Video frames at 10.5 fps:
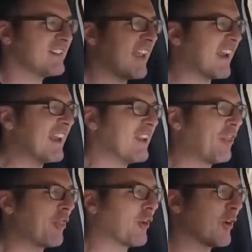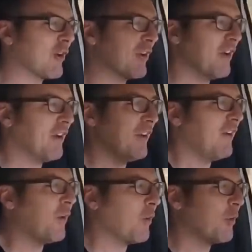Second to third,
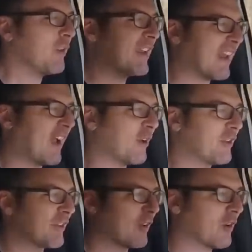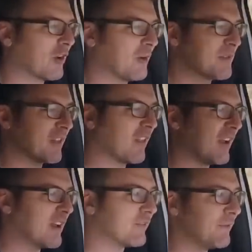holy cow, this car comes
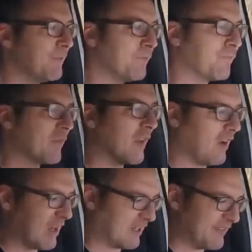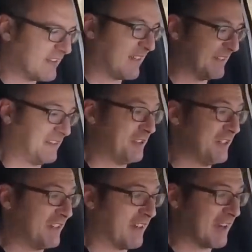alive. And this has the
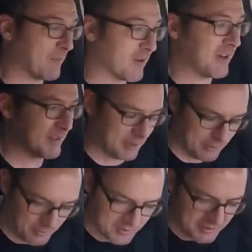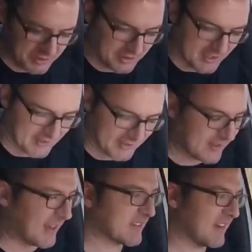GTI brakes too, which I just
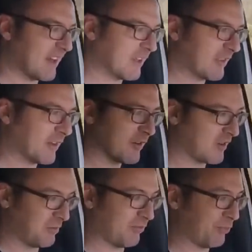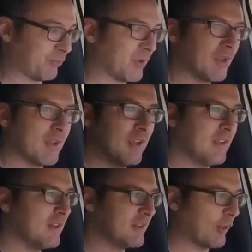tested out there, and
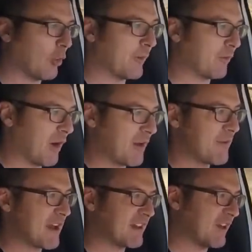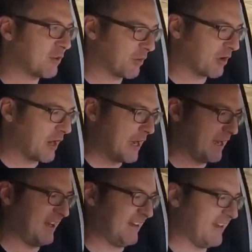it slowed me right back down to where I
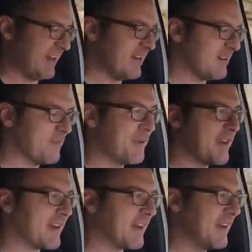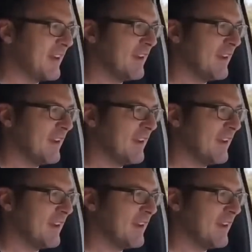needed to be.